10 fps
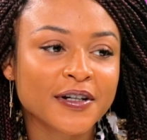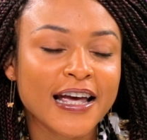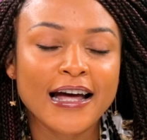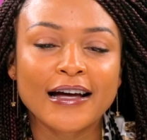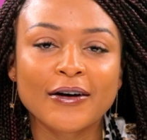
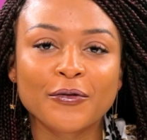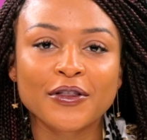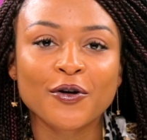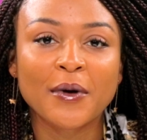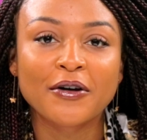yeah,
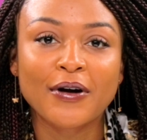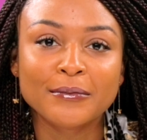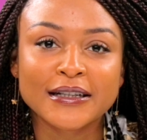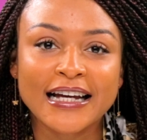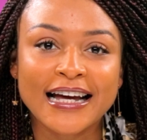with all my
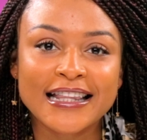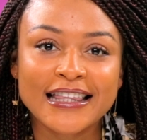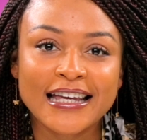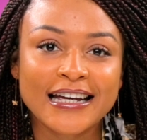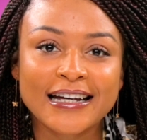rambling, I
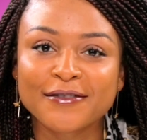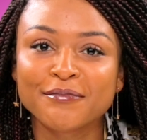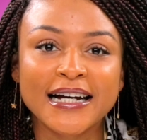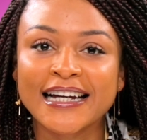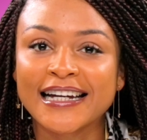think
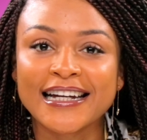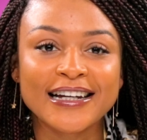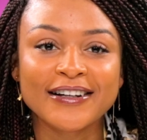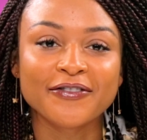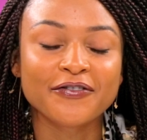my